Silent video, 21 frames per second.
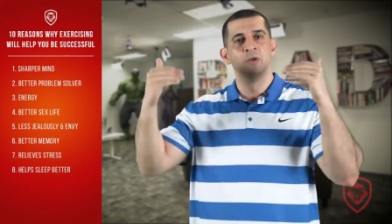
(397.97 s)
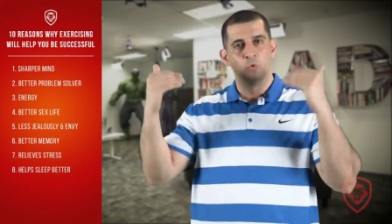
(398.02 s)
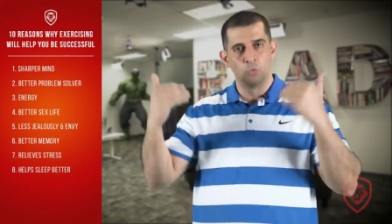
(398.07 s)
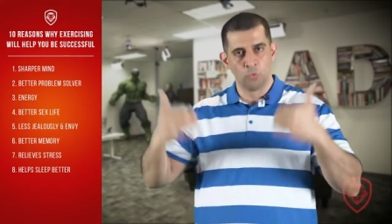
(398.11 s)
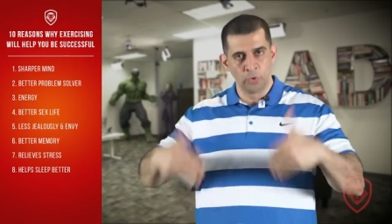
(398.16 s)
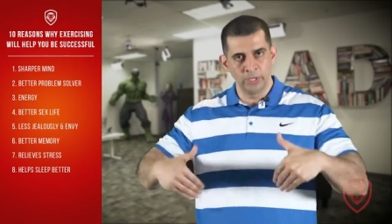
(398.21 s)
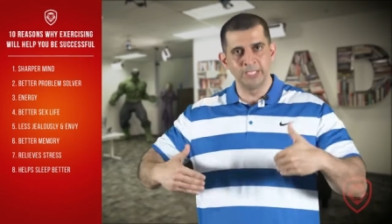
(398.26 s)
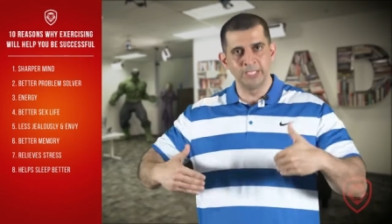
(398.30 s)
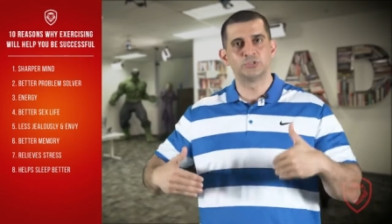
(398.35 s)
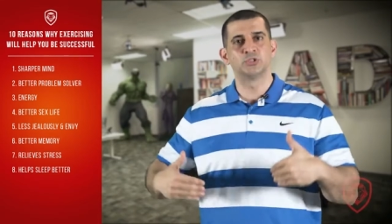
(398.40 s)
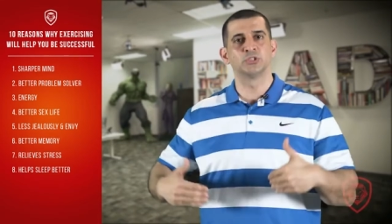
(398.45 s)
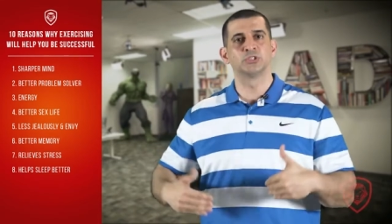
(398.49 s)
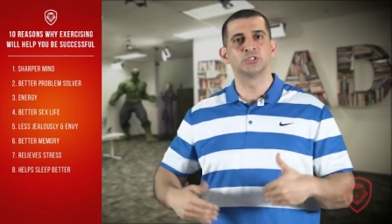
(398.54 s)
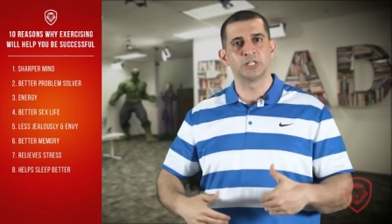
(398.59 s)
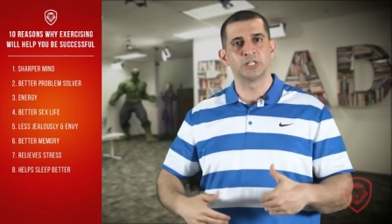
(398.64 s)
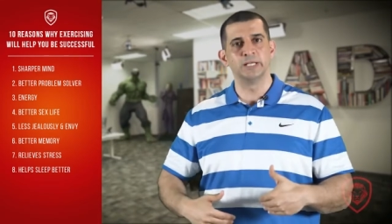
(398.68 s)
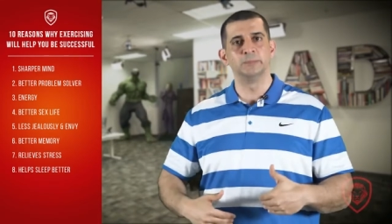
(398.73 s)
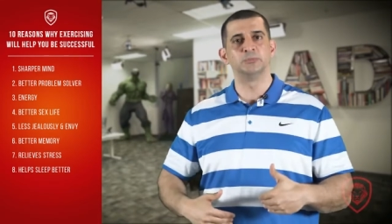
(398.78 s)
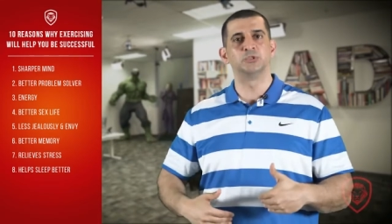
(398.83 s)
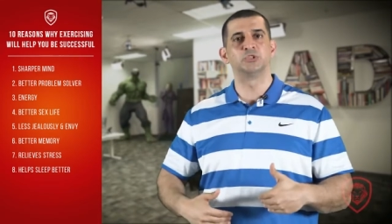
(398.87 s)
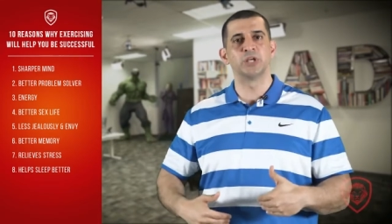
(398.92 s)
We need to
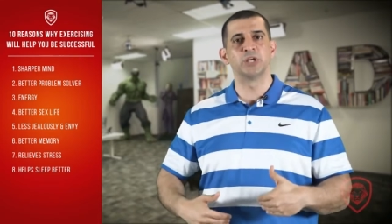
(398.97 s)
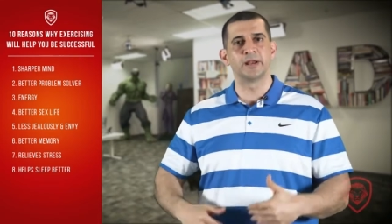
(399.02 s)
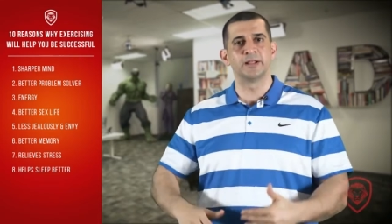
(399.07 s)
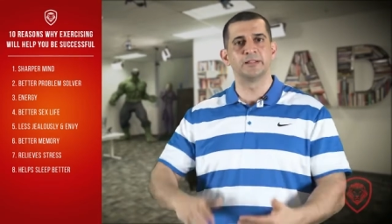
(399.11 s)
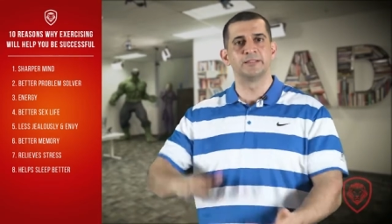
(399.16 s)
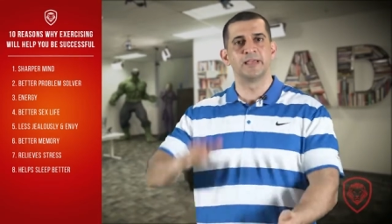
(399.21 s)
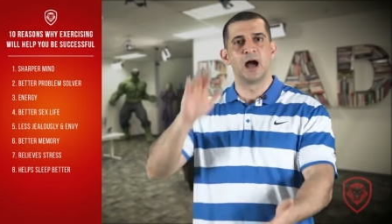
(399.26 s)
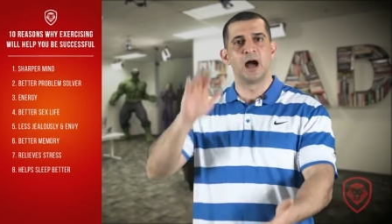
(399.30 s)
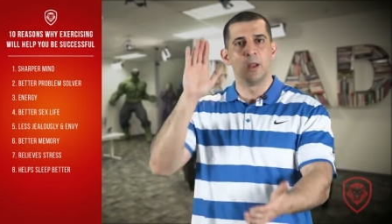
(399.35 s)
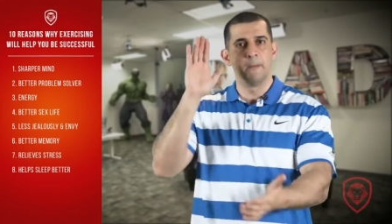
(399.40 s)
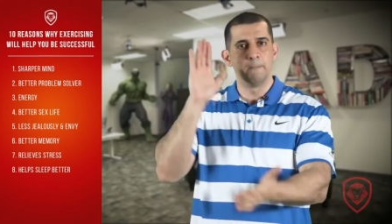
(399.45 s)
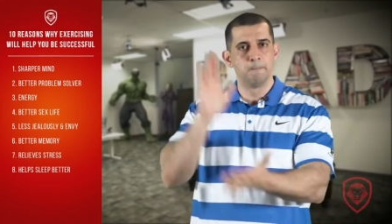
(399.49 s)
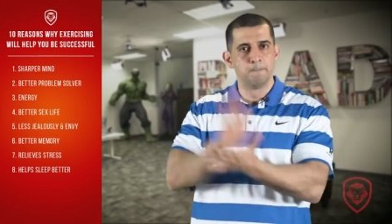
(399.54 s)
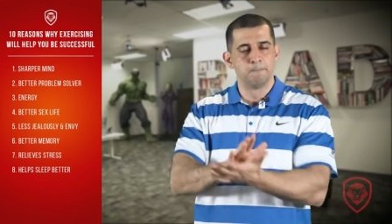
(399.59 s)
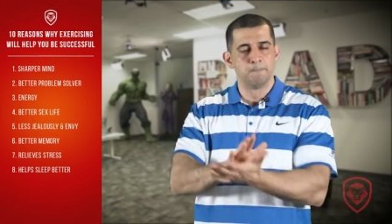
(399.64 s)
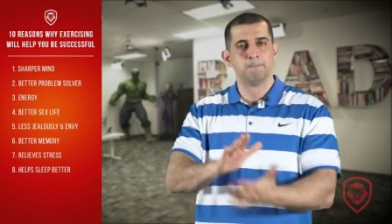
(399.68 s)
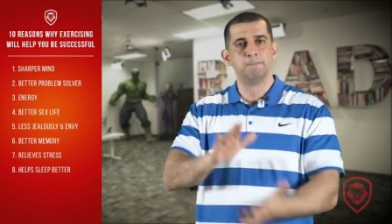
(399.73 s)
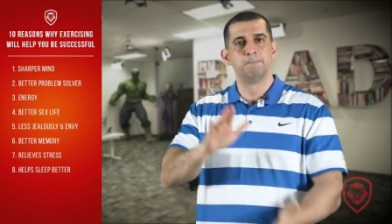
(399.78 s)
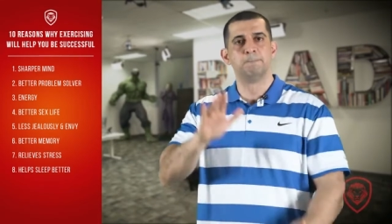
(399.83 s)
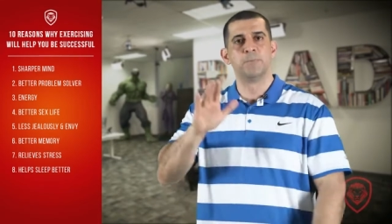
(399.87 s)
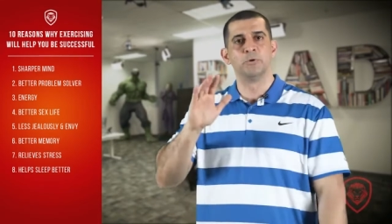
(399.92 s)
sleep. Shut it down
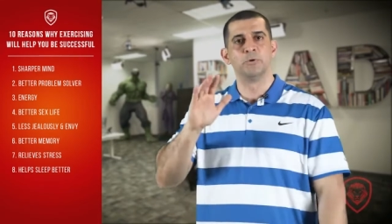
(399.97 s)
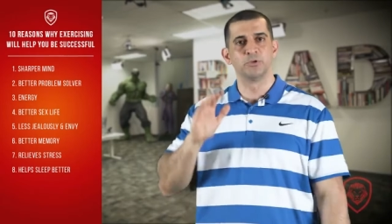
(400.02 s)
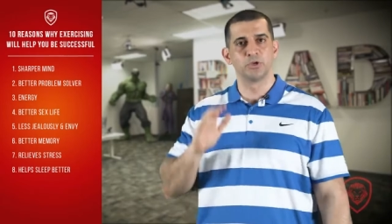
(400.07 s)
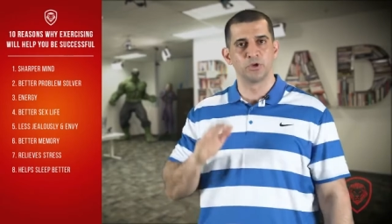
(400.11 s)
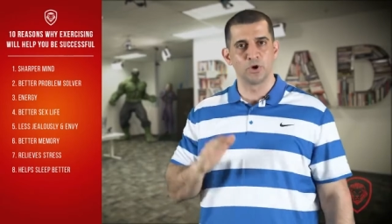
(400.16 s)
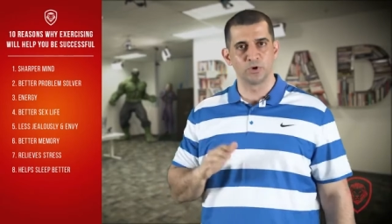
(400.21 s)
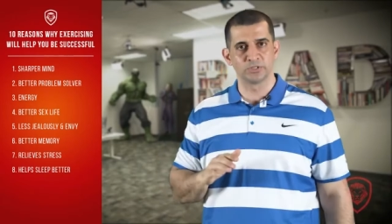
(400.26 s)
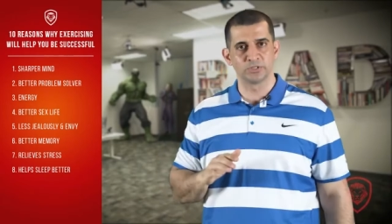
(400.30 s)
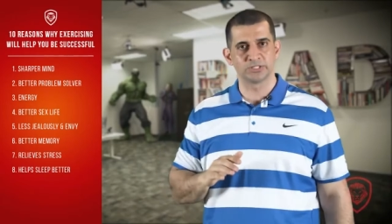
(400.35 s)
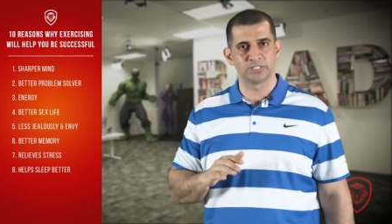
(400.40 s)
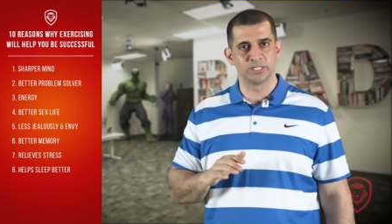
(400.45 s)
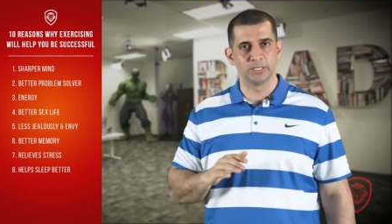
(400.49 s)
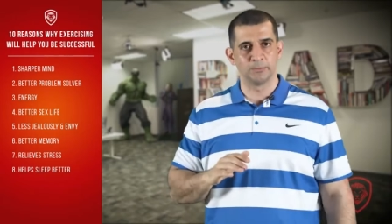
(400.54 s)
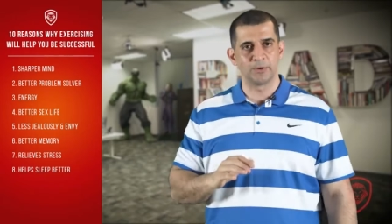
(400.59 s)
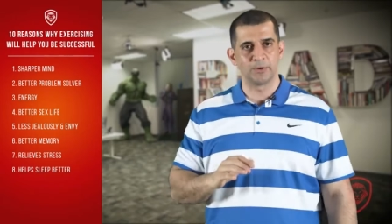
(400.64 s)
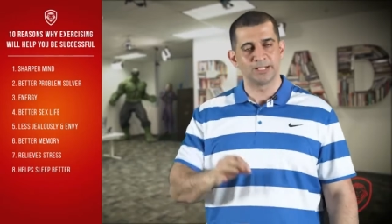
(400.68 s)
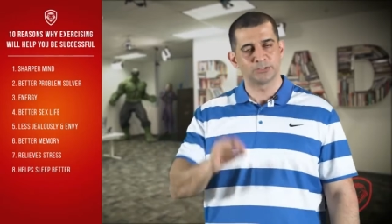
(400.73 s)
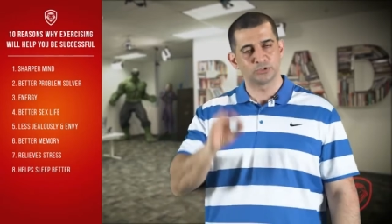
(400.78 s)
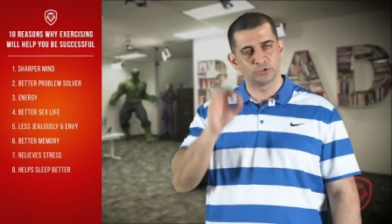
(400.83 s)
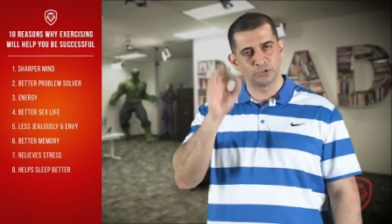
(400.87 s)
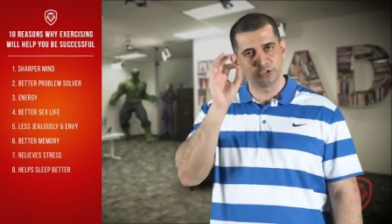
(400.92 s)
boom, you go to
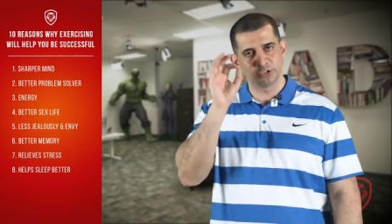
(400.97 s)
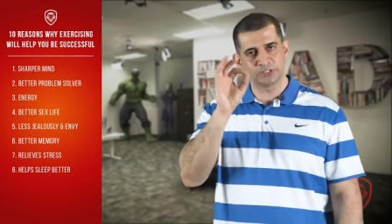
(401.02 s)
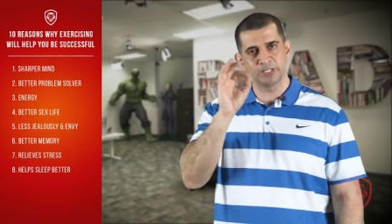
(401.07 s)
sleep, right? So